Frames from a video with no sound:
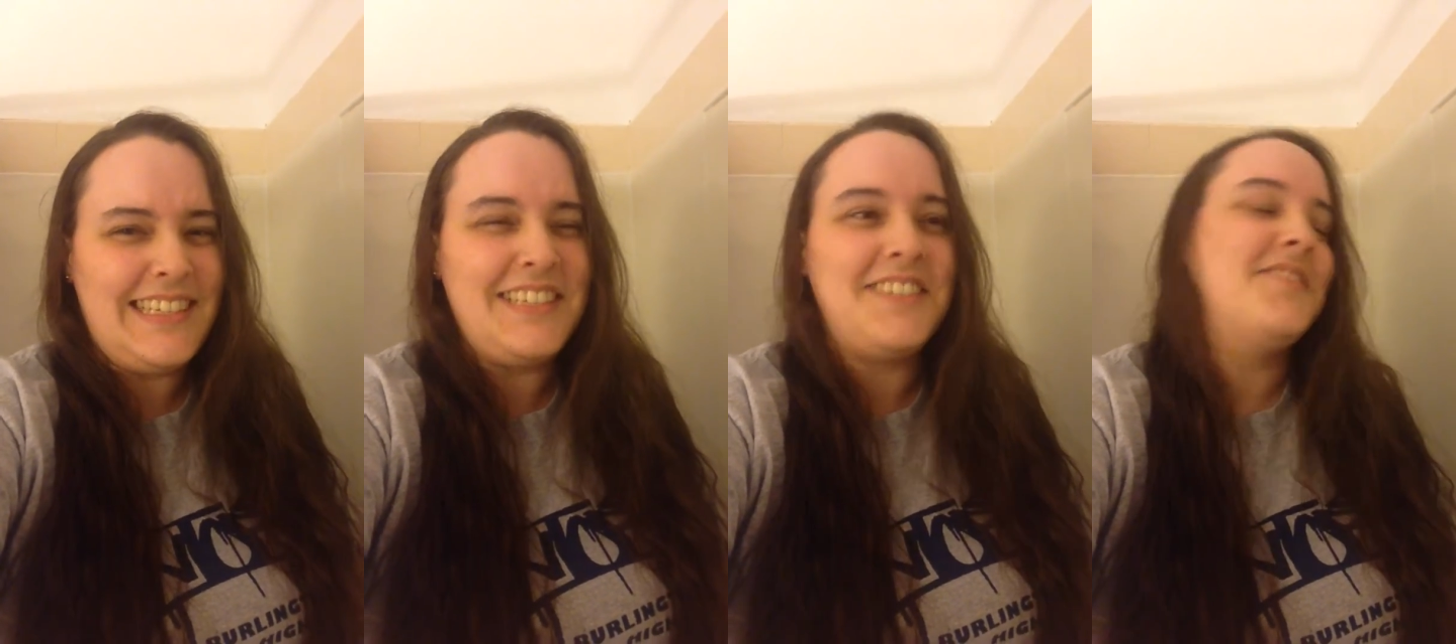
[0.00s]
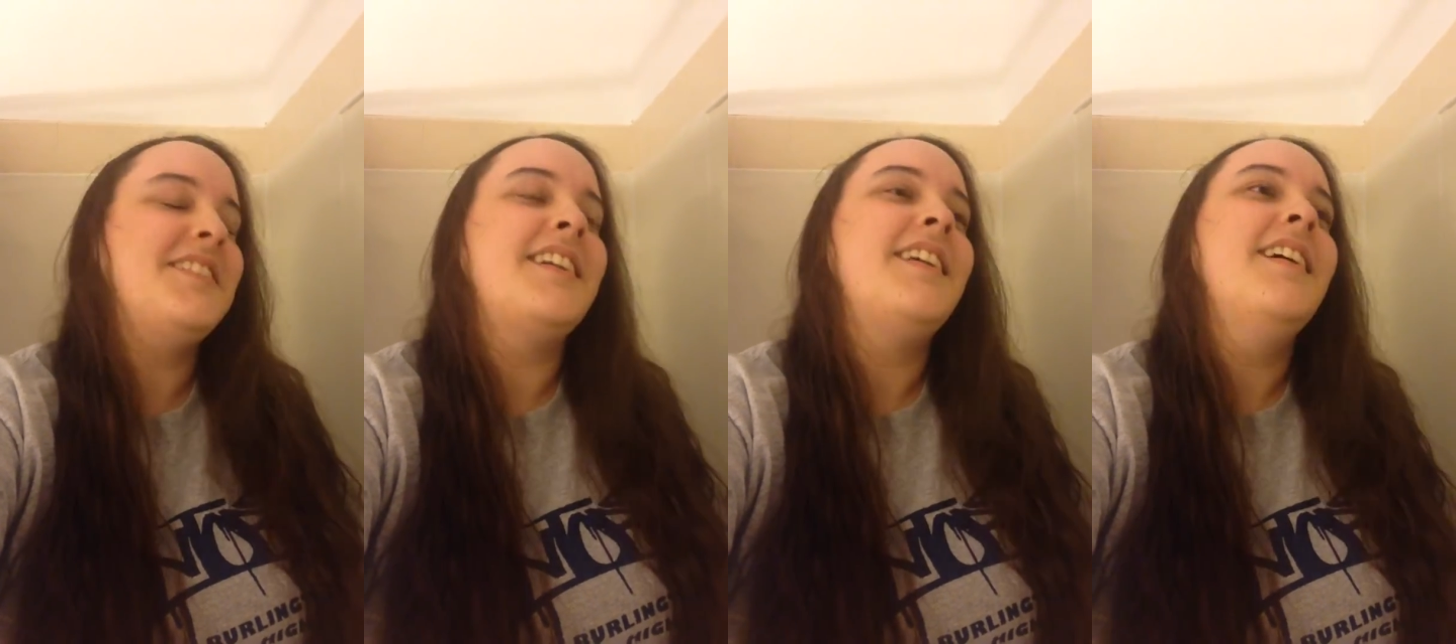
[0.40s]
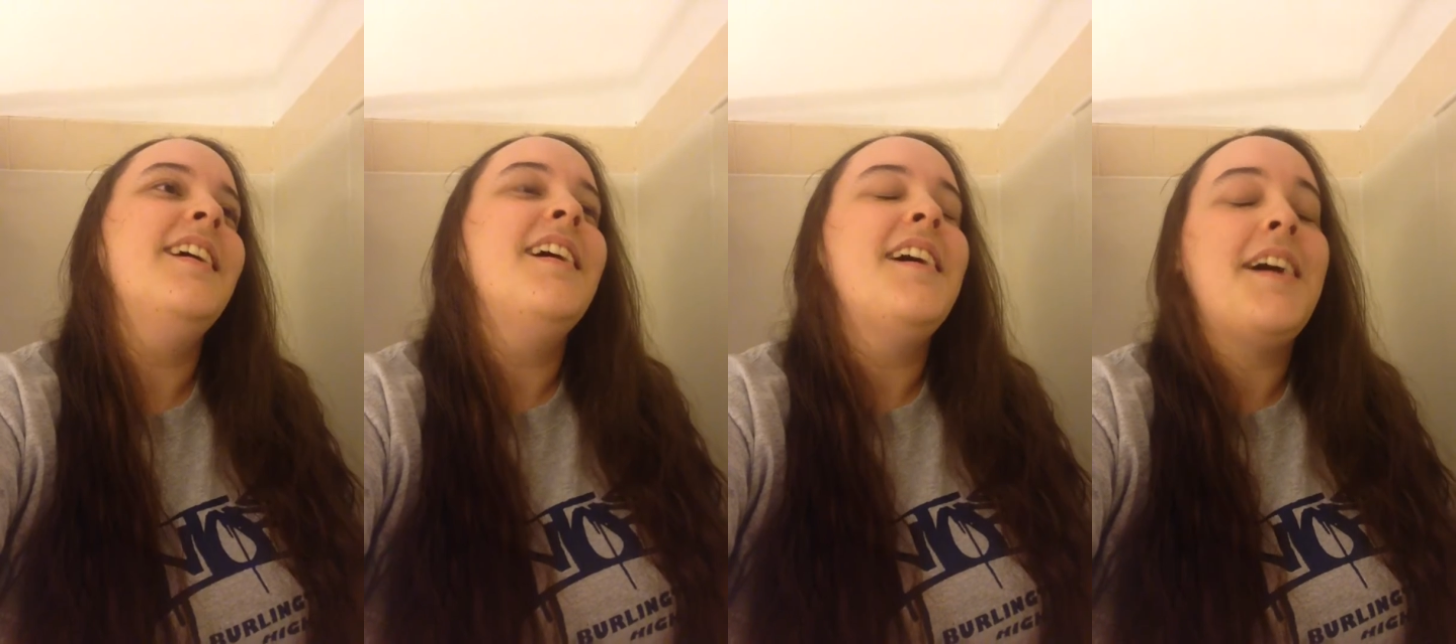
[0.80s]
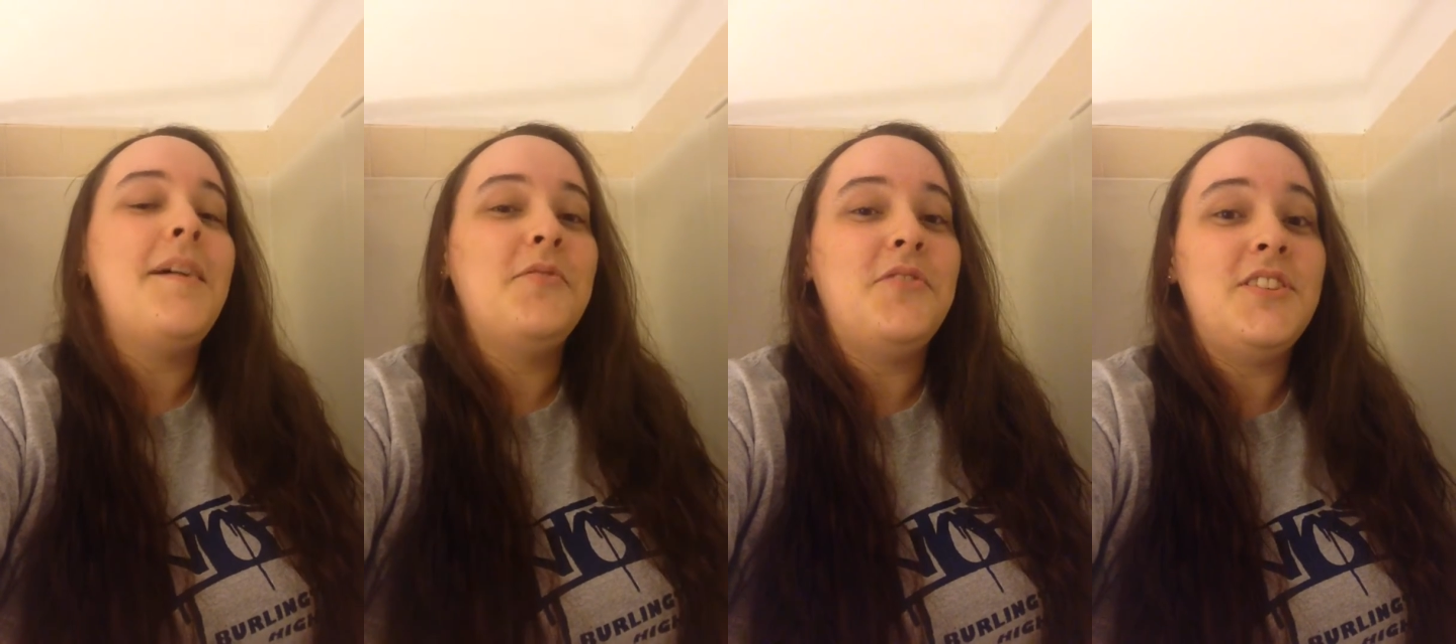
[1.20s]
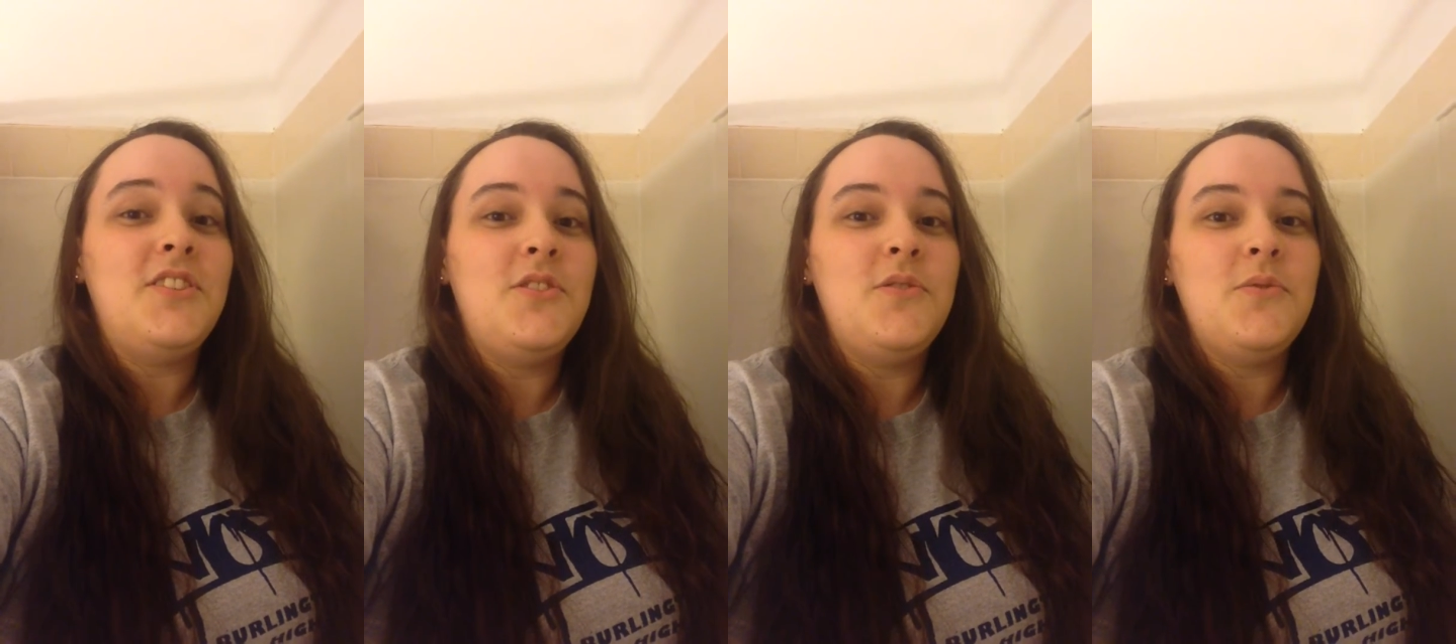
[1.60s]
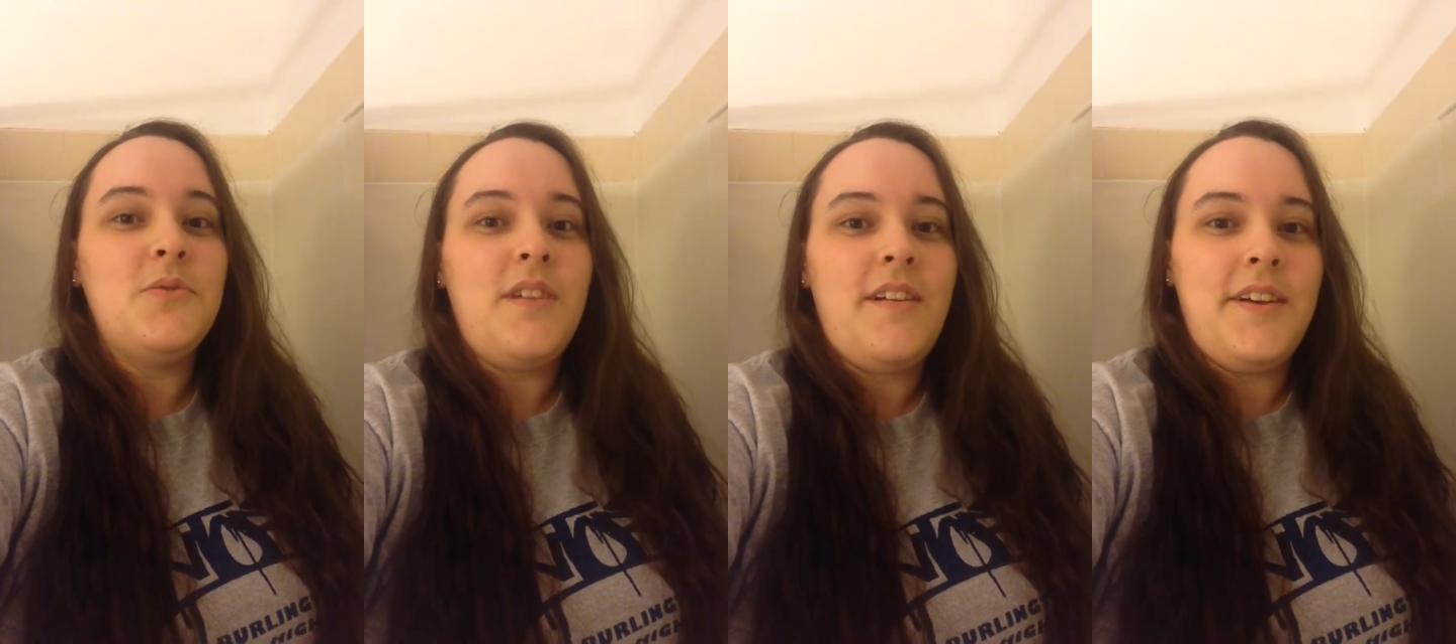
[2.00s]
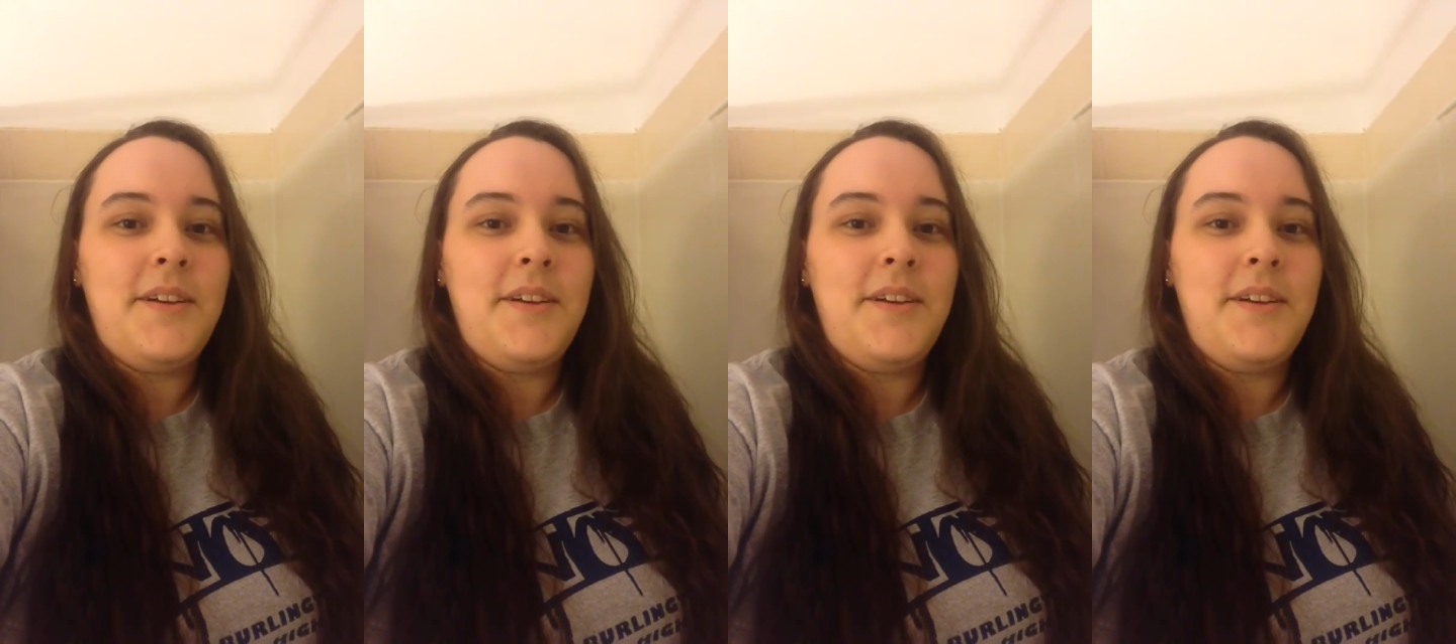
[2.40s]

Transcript: oh God, I'm going to